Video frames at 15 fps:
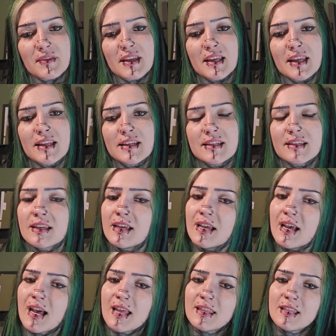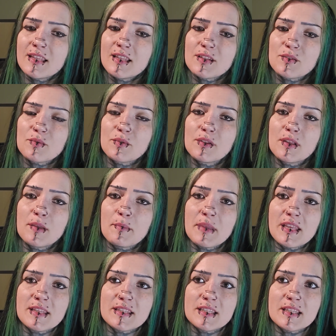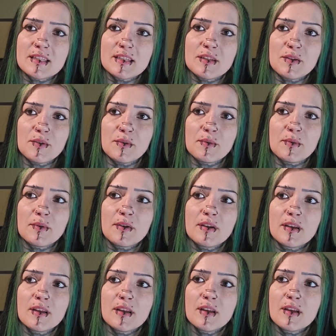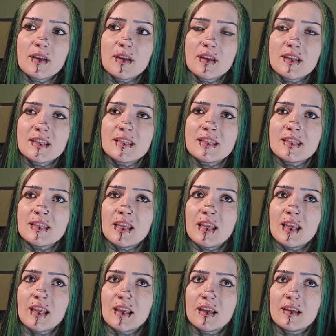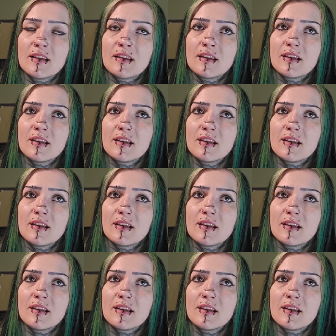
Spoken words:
and I think that's really amazing to see